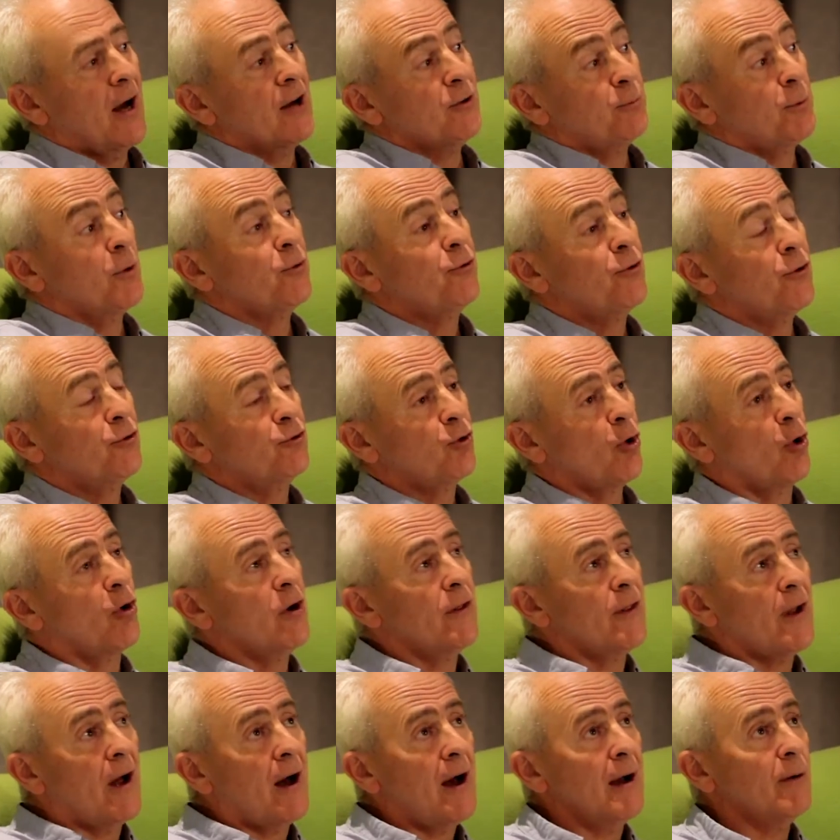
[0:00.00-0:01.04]
suppose the story
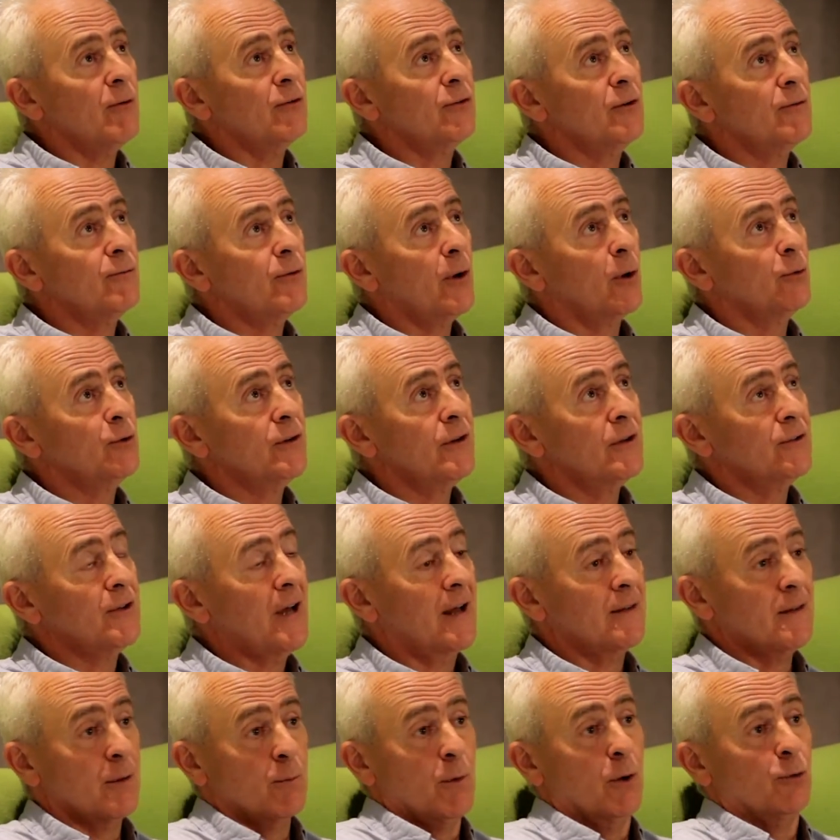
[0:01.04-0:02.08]
that I was involved in that's
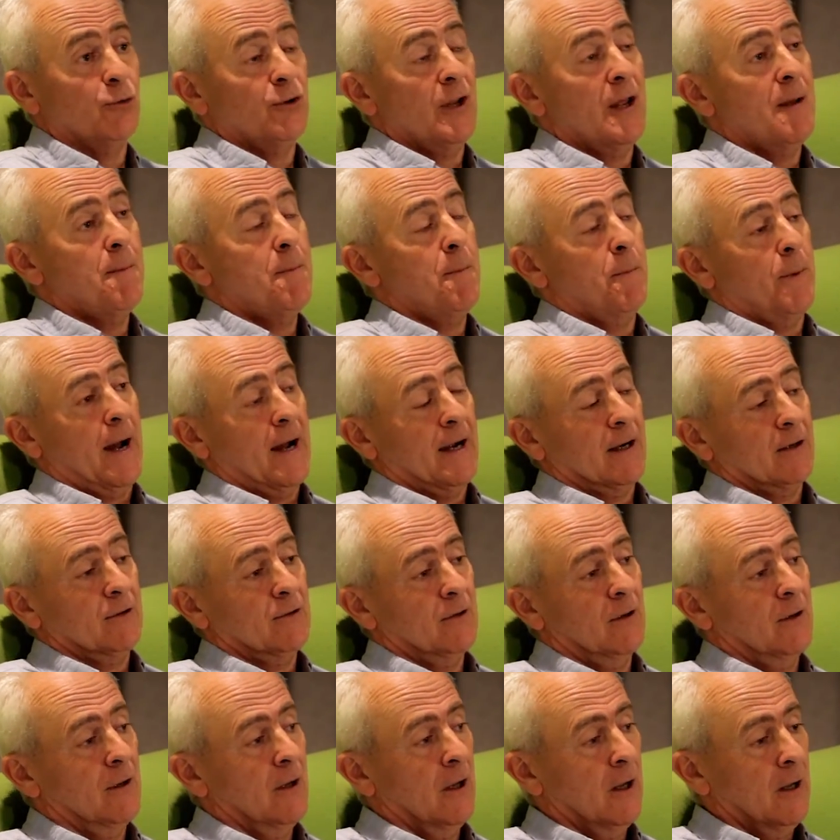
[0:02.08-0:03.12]
had the most impact
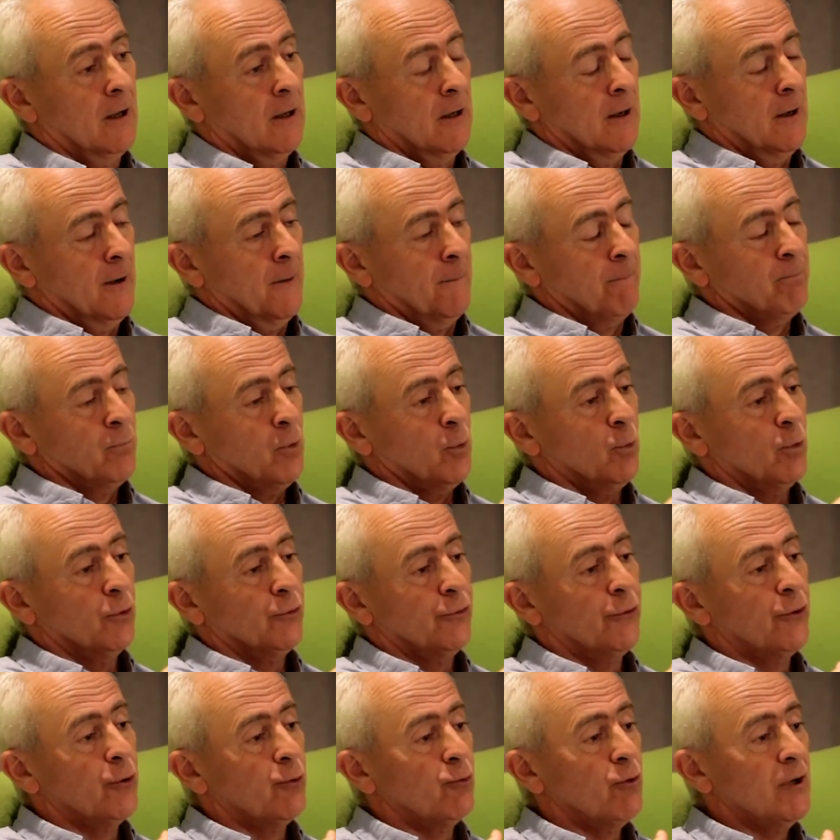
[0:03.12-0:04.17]

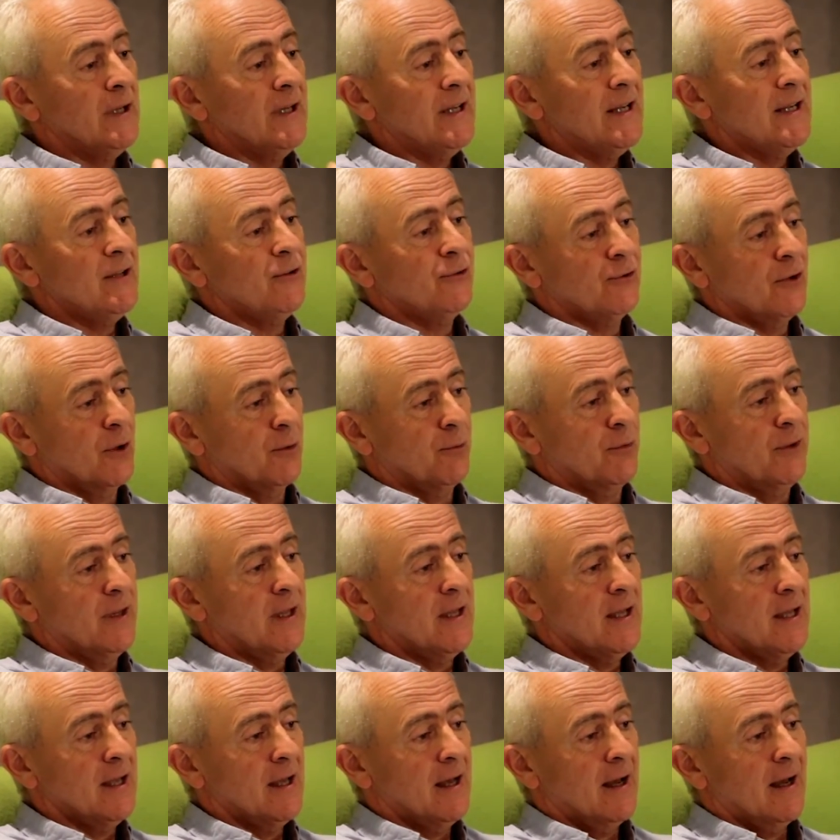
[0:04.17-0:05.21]
was the release of
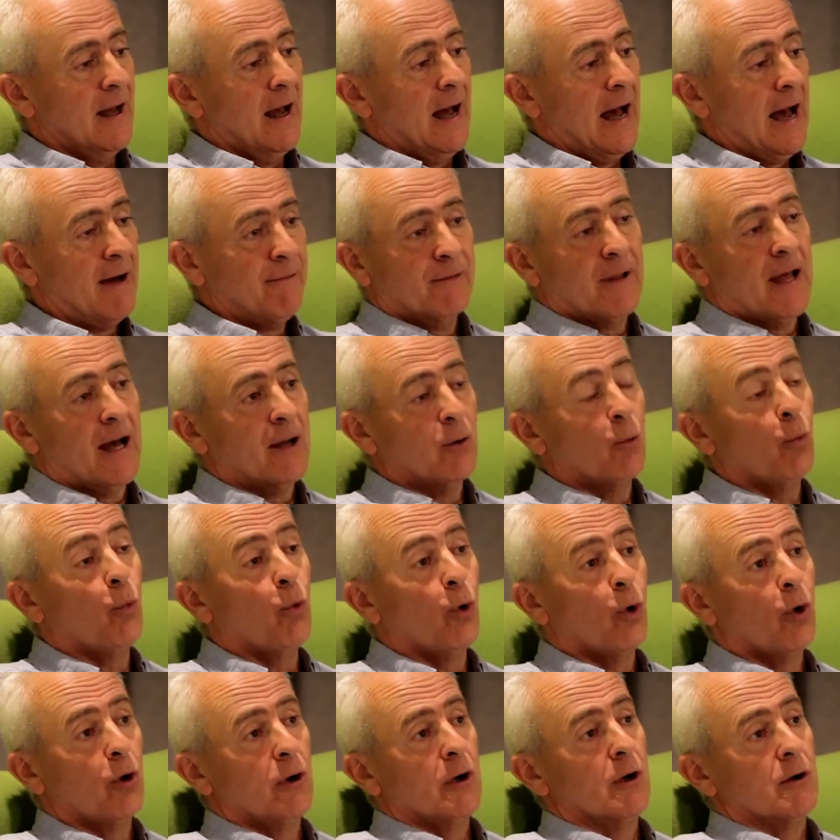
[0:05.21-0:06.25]
the Afghan
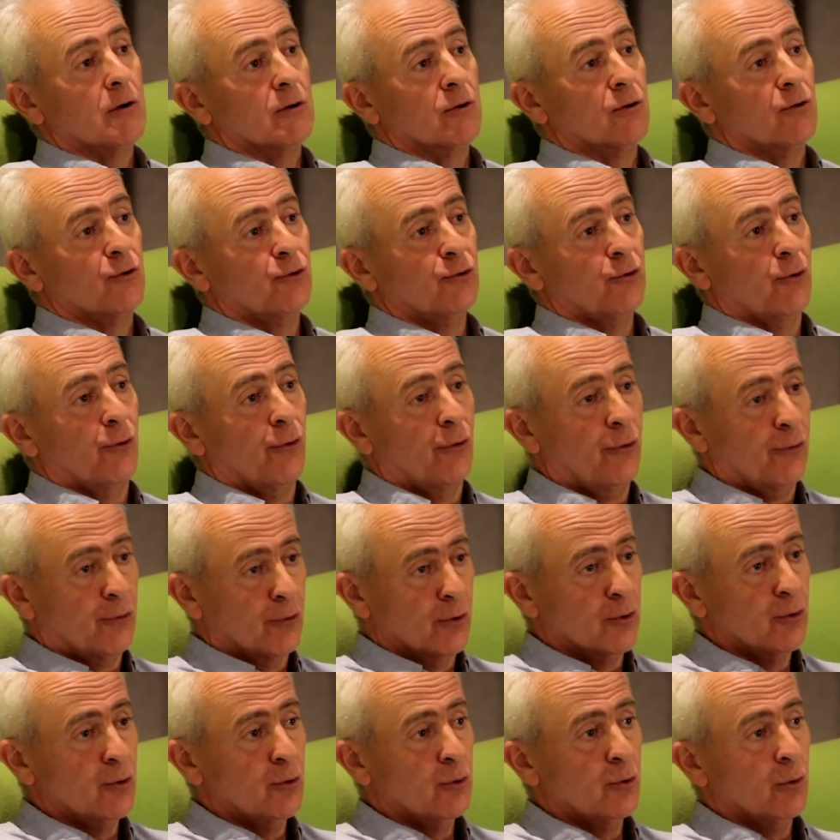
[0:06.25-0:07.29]
war logs
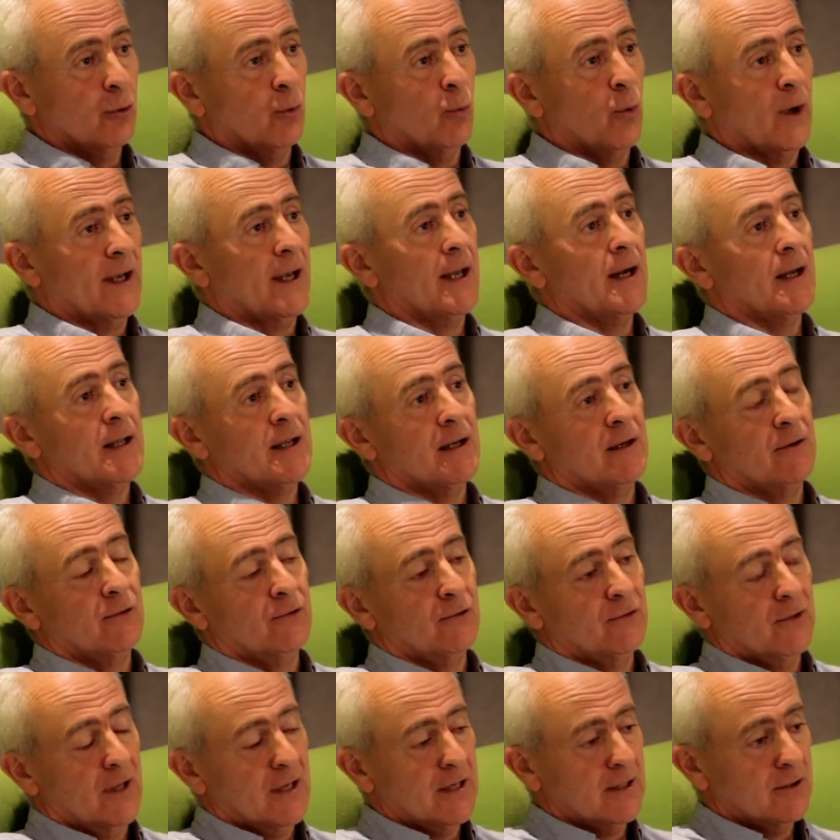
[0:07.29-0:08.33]
through
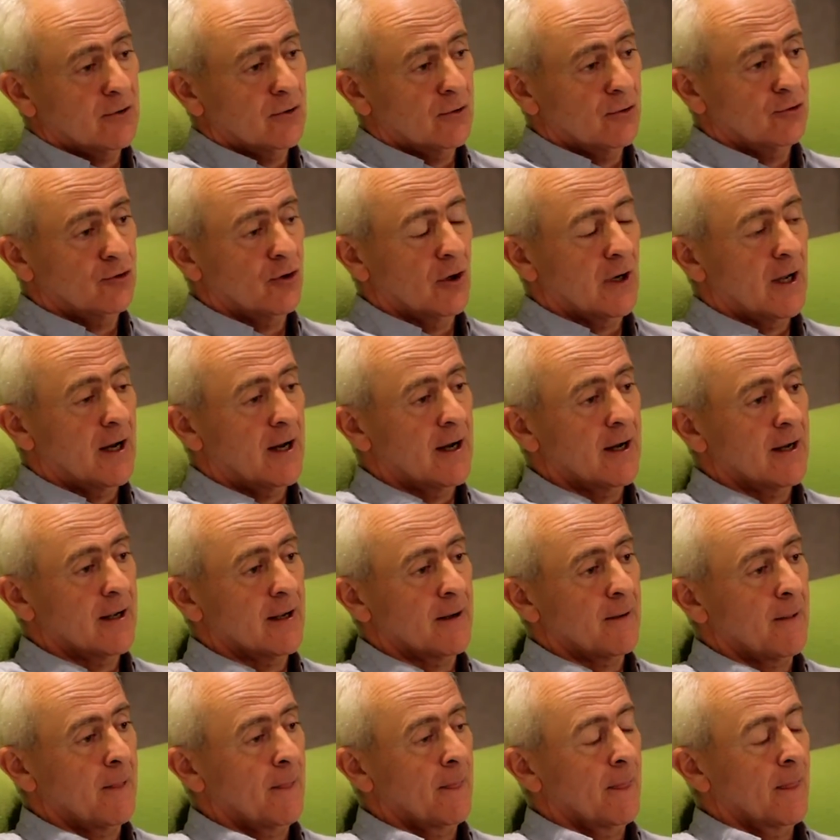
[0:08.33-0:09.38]
Wikileaks in July
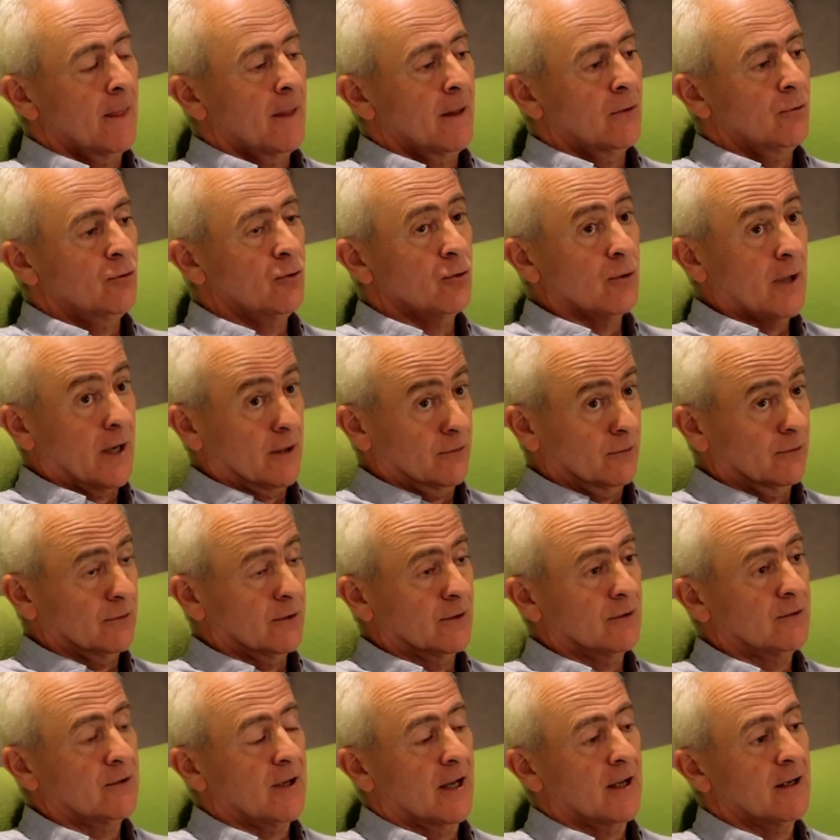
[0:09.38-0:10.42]

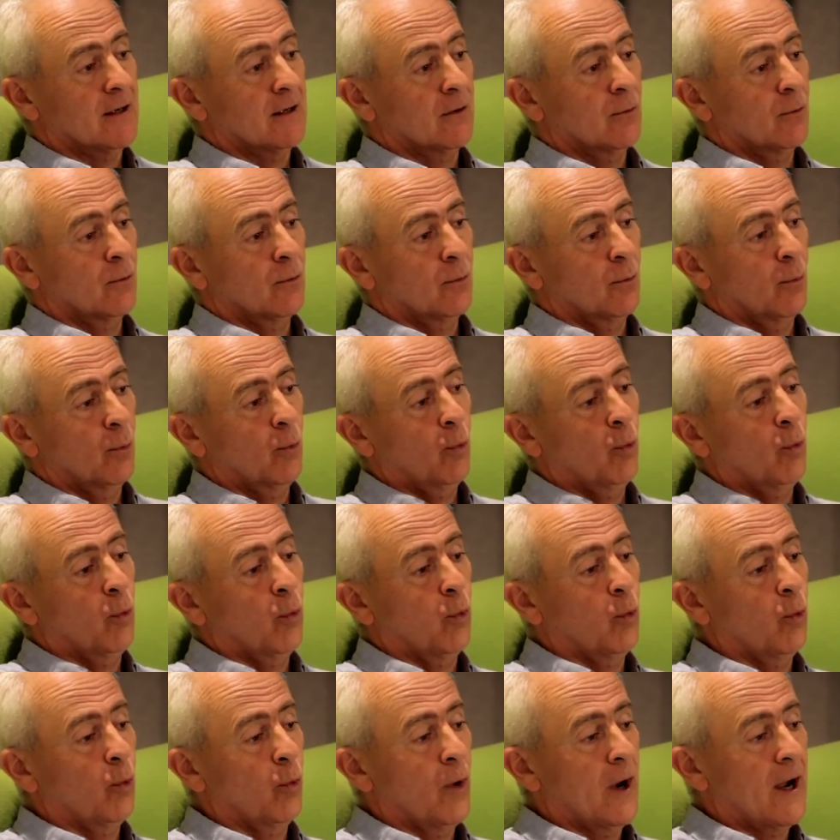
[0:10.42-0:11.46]
2010,
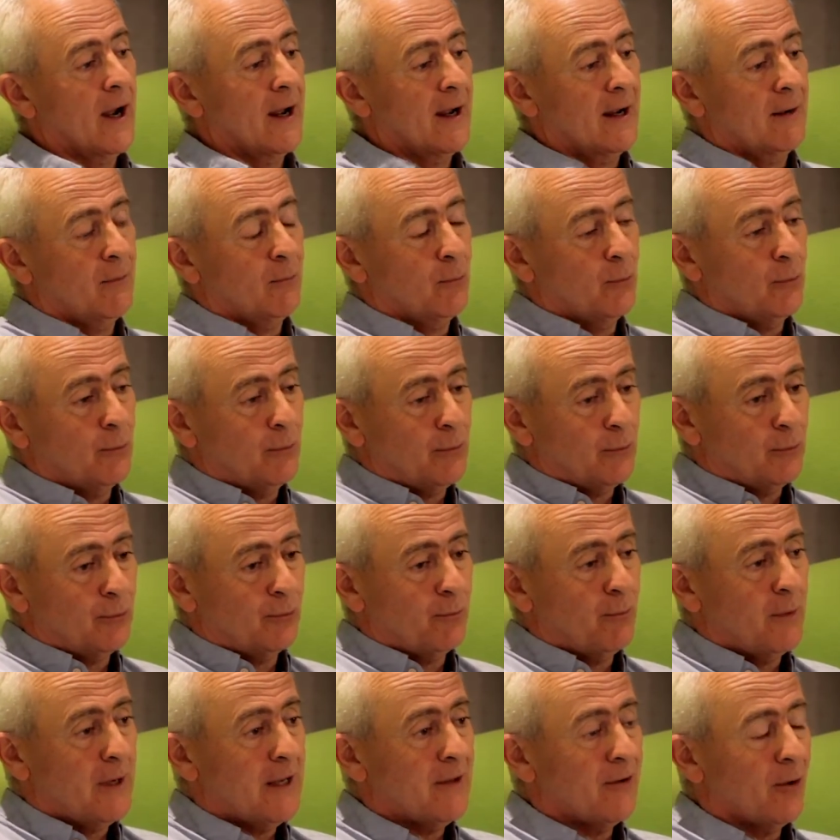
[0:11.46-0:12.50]
where it was
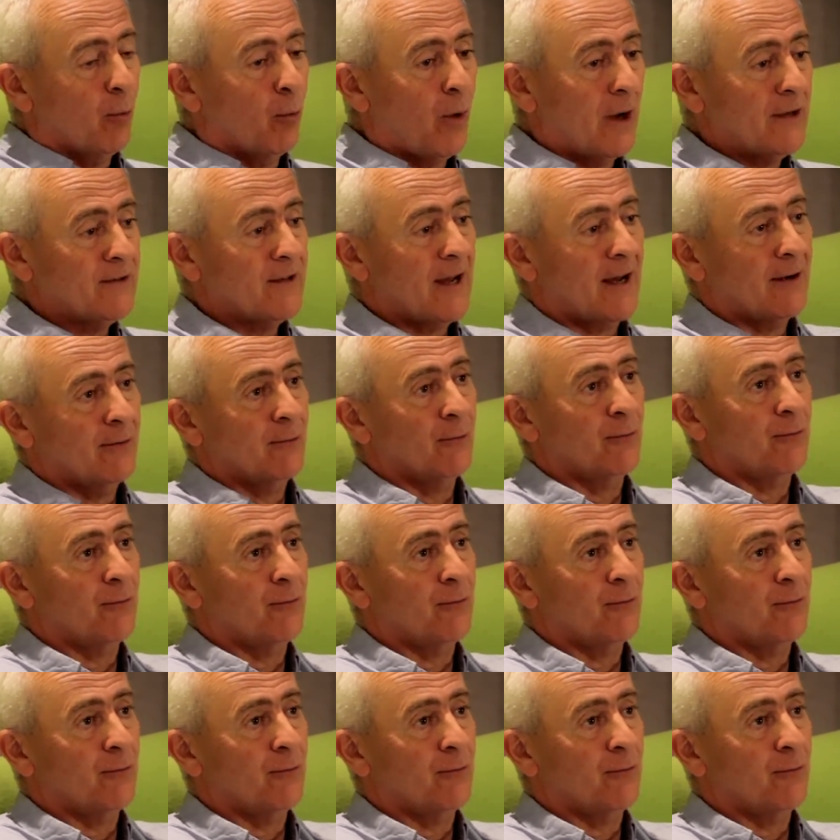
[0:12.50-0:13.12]
me that went out and